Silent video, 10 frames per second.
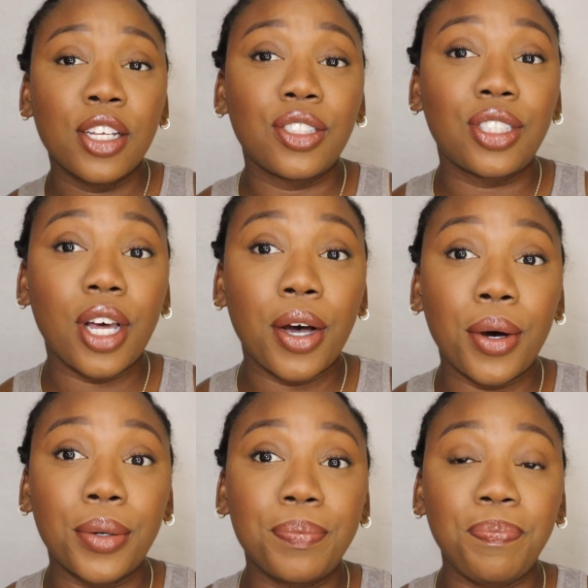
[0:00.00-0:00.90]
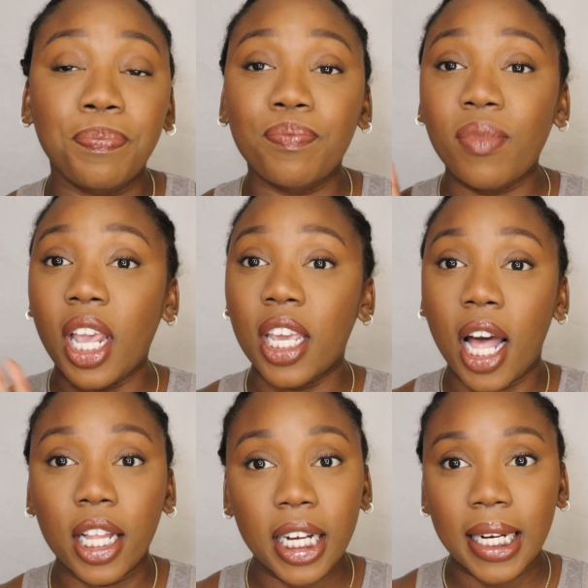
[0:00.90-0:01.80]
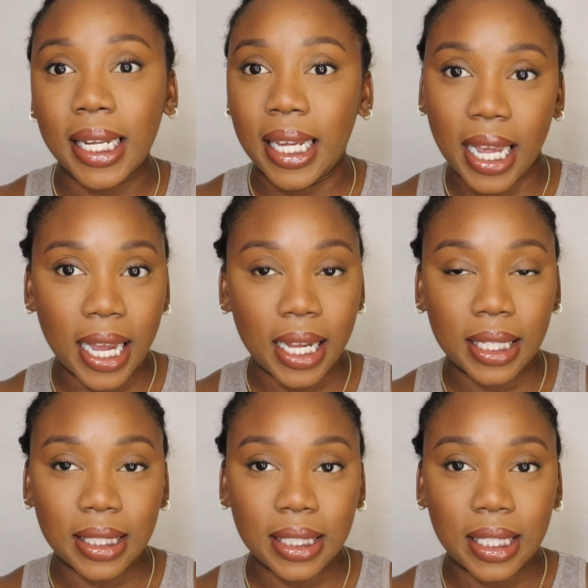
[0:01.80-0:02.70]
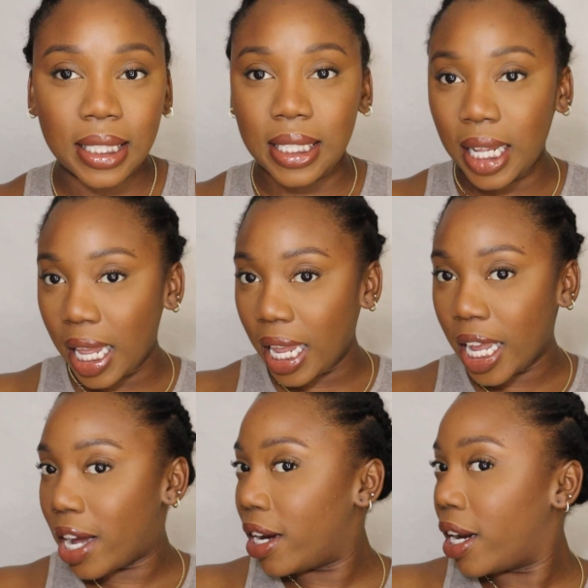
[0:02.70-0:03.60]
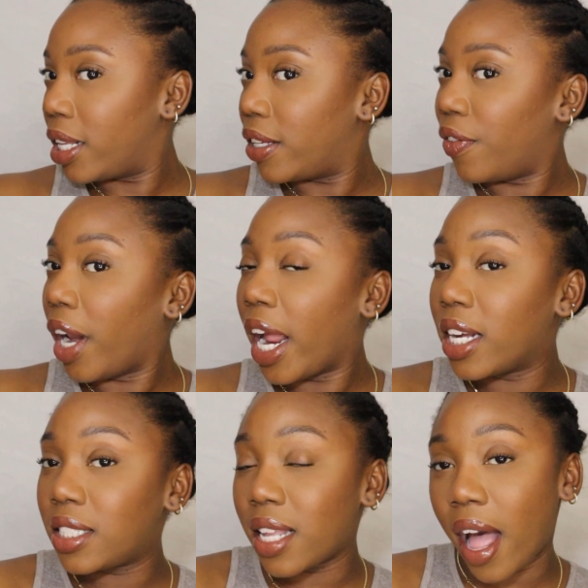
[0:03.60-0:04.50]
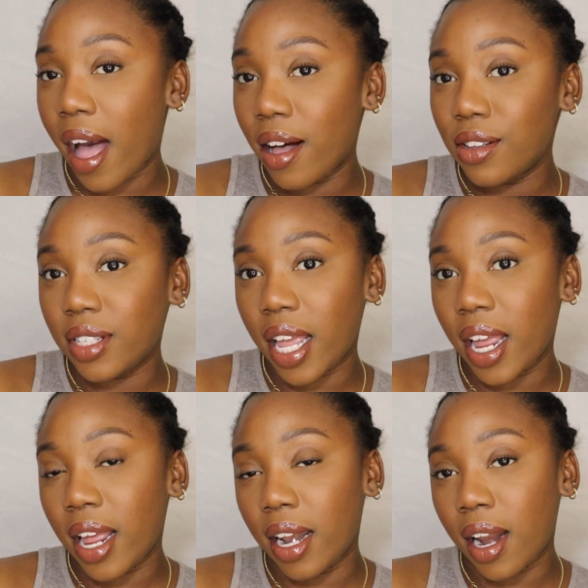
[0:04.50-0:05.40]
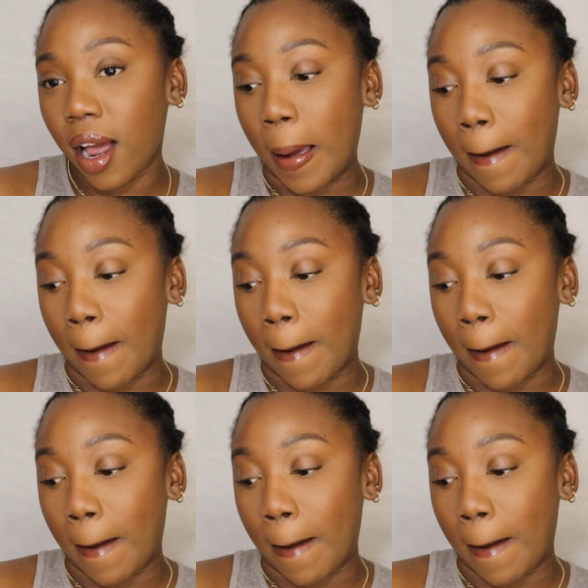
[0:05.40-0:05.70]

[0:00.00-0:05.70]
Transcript: So y'all are gonna get the tea on different hairstyles and